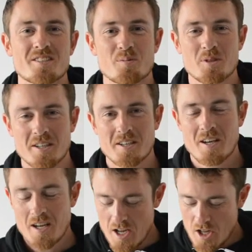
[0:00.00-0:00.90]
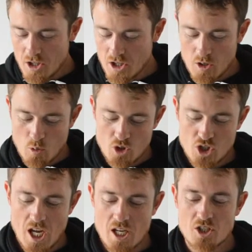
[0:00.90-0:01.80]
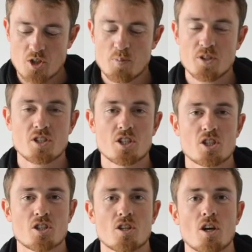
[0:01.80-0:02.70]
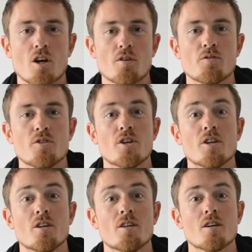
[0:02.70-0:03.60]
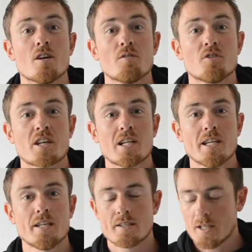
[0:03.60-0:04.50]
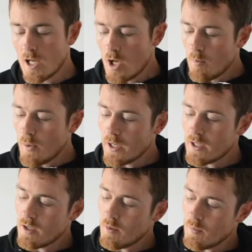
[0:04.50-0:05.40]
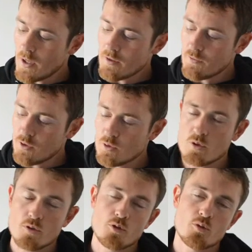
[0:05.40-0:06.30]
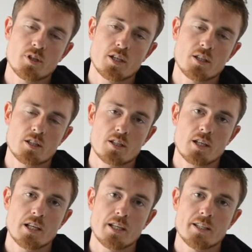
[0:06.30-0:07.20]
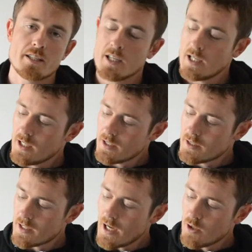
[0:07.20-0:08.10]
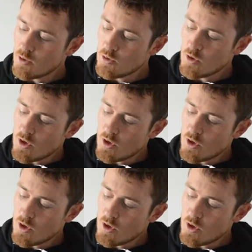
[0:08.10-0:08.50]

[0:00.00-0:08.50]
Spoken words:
But look, change the position of the cleat by if you take this cleat down